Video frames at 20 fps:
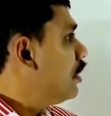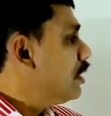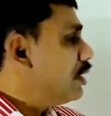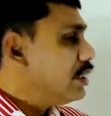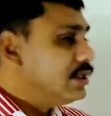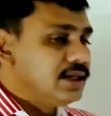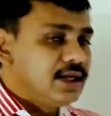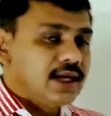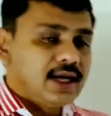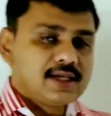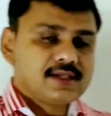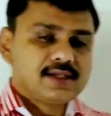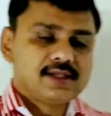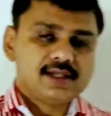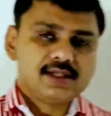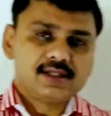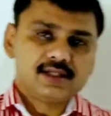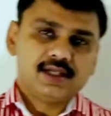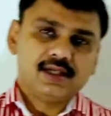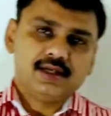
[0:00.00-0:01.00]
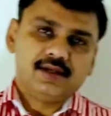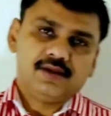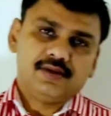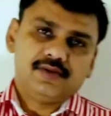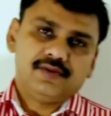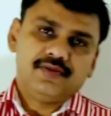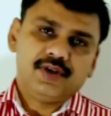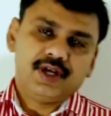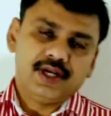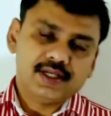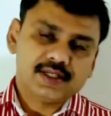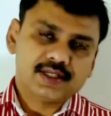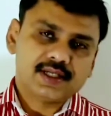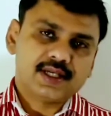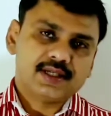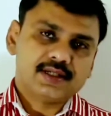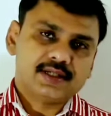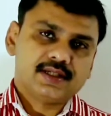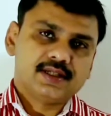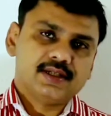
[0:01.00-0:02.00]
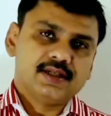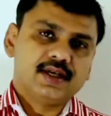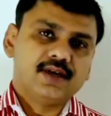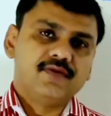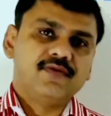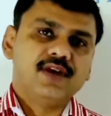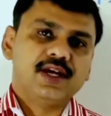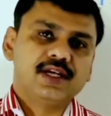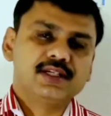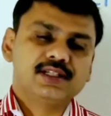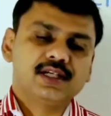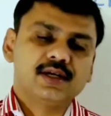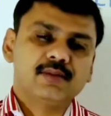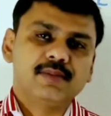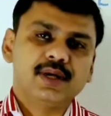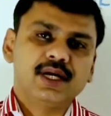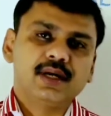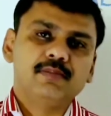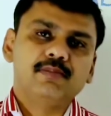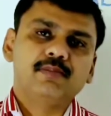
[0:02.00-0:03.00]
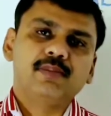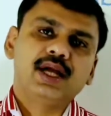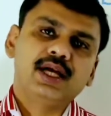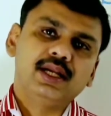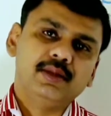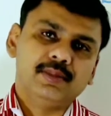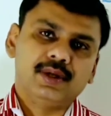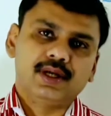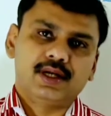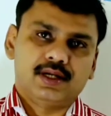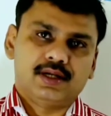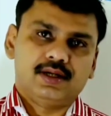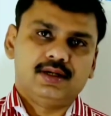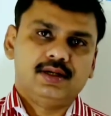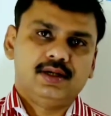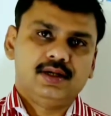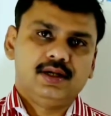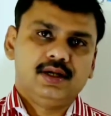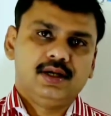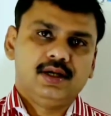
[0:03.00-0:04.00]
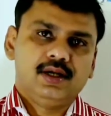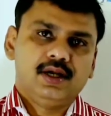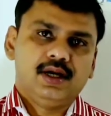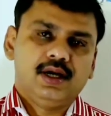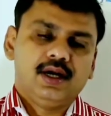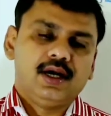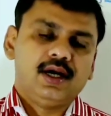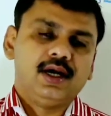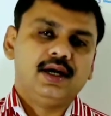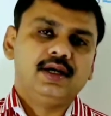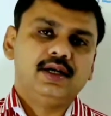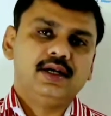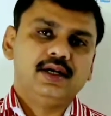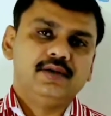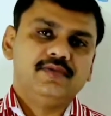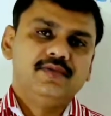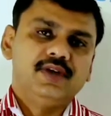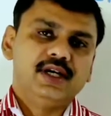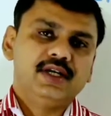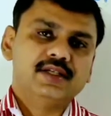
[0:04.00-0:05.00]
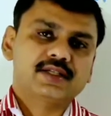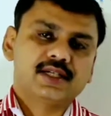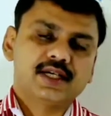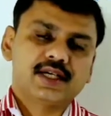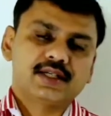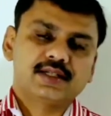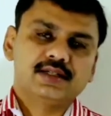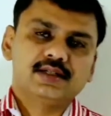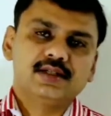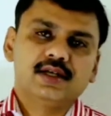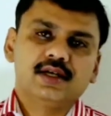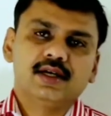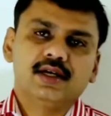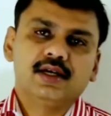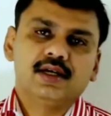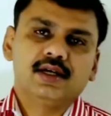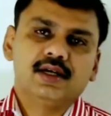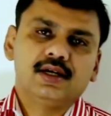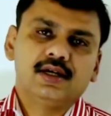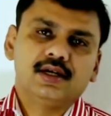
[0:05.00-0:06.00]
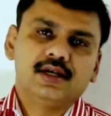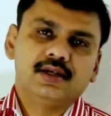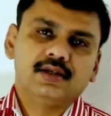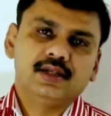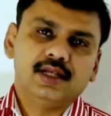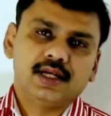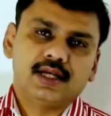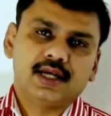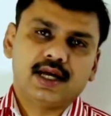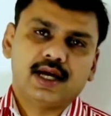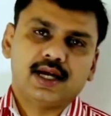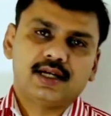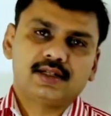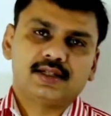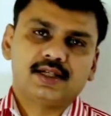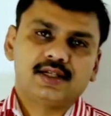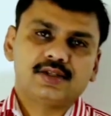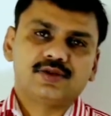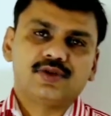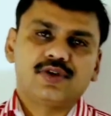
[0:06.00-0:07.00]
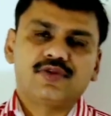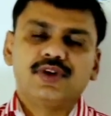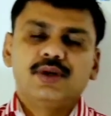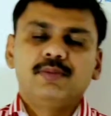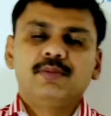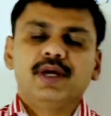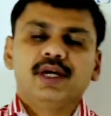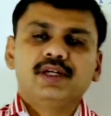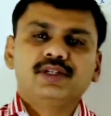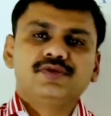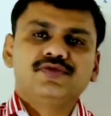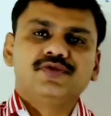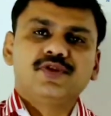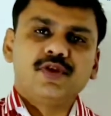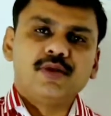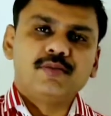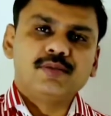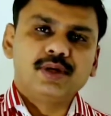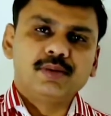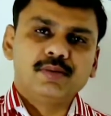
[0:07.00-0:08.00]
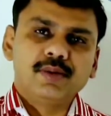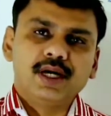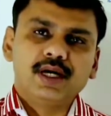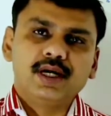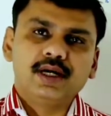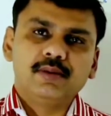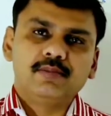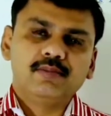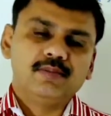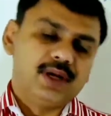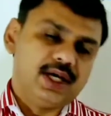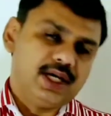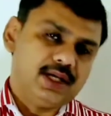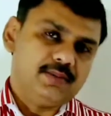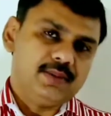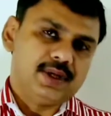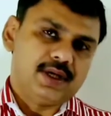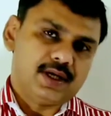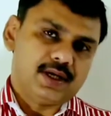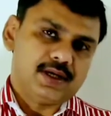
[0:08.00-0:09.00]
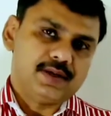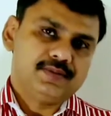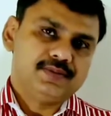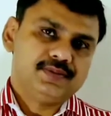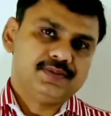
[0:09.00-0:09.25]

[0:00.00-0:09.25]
In the last session, we discussed reflection by plane mirror and we discussed the characteristics of image formed by plane mirror.